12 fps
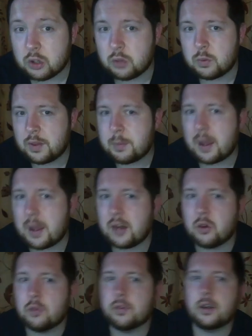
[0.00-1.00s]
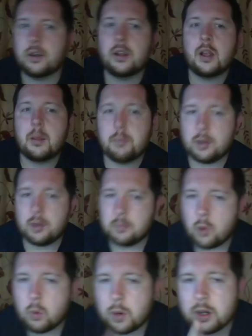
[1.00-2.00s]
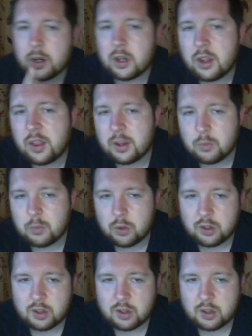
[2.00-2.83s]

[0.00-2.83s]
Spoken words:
when they panned over. But the more worrying thing was